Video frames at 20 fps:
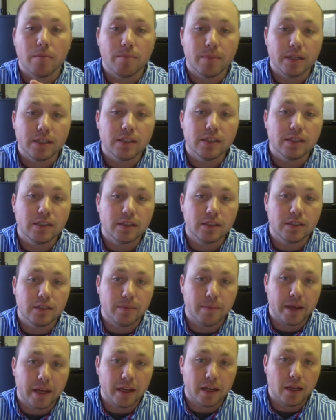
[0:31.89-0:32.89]
Businesses
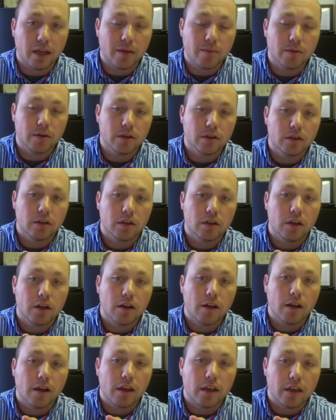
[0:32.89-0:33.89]
demand labor,
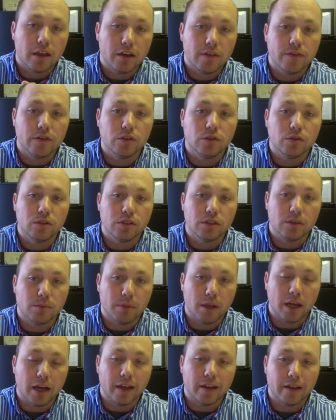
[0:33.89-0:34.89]
individuals
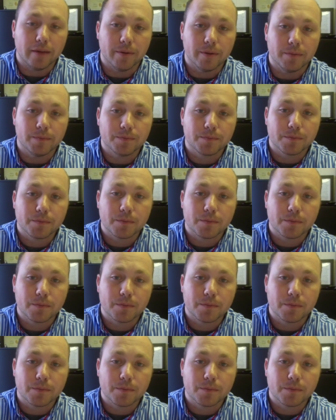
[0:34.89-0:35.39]
supply labor.